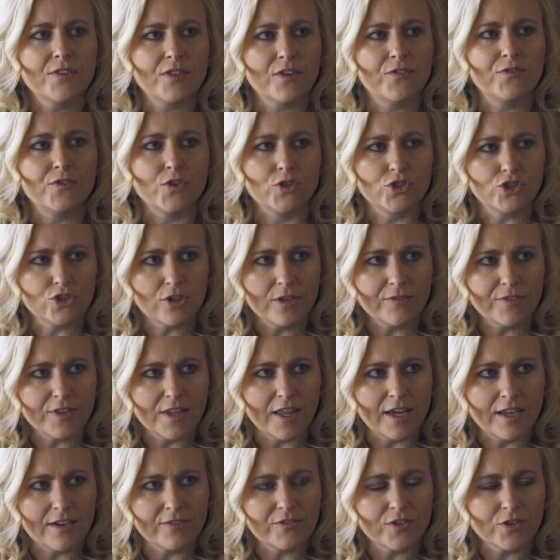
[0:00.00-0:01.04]
the future of a
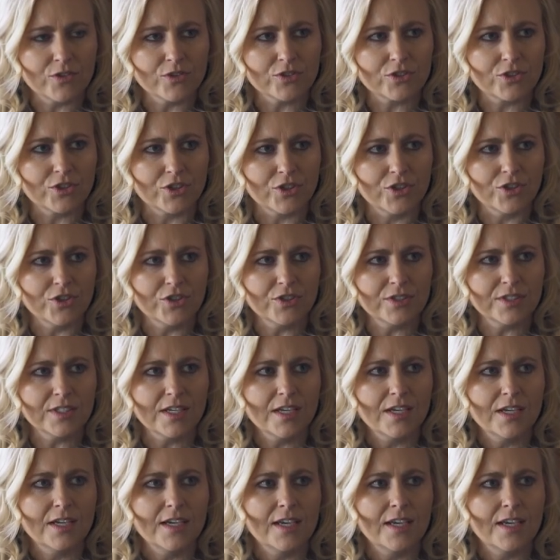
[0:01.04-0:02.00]
lot of those girls